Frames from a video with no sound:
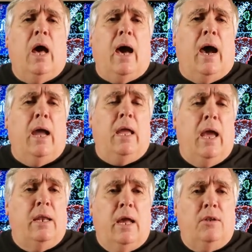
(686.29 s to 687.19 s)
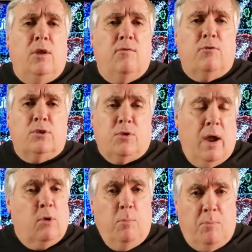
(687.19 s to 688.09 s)
I had an idea for
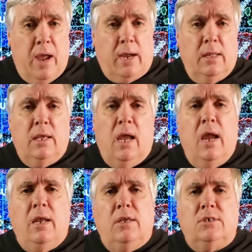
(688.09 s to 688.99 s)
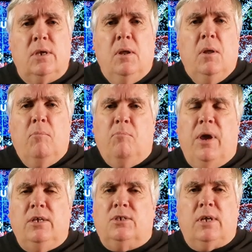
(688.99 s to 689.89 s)
Traveller back in the 80s
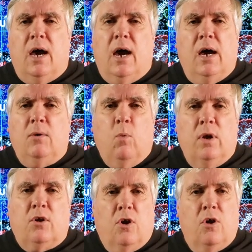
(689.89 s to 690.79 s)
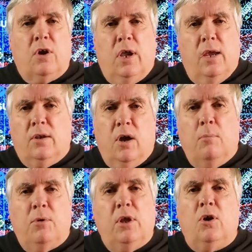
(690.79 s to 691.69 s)
based on when Kirk and
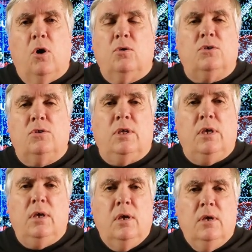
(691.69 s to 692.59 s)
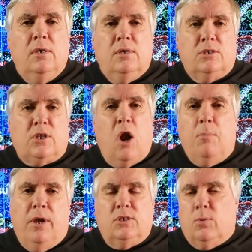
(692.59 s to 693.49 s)
company go to the
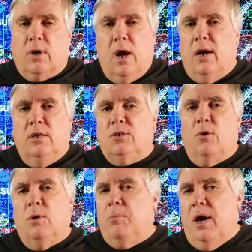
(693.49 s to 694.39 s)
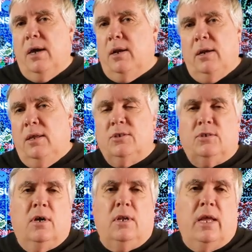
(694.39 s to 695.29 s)
starbase where Khan has already been, and he's
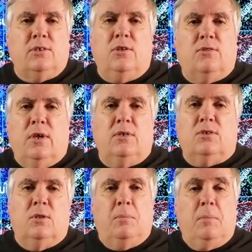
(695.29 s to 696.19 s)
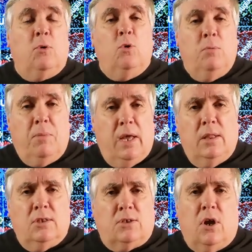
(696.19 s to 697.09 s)
done nasty things to the people who had been on
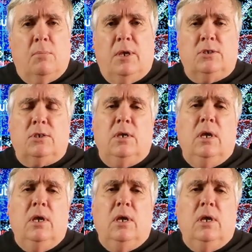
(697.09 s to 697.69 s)
the starbase.